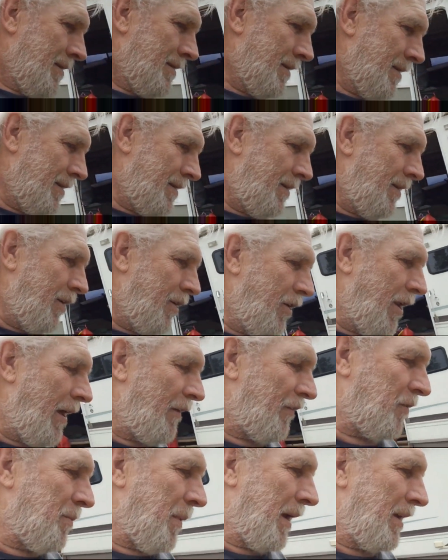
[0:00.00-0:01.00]
You'd
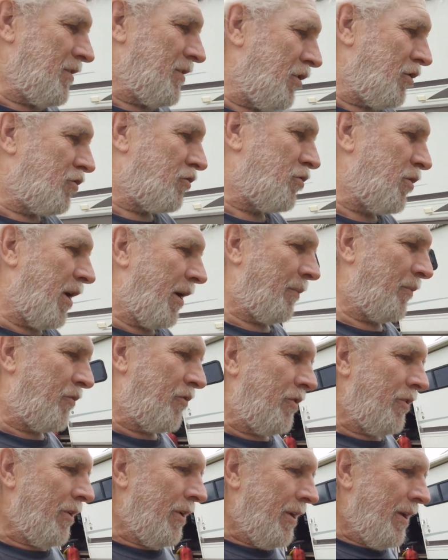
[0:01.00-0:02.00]
have to make two
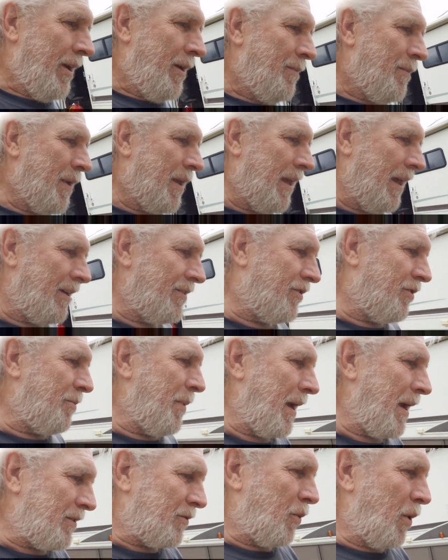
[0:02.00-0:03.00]
trips because you
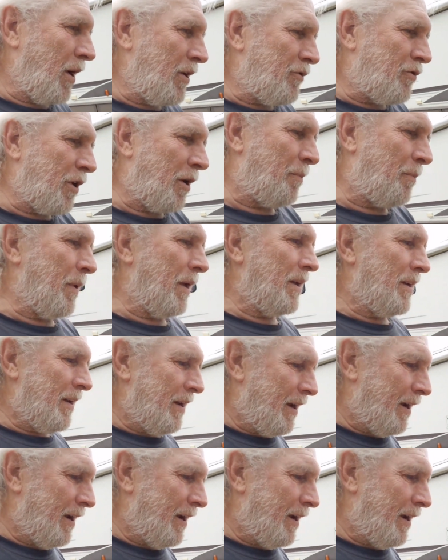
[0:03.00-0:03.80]
make one trip in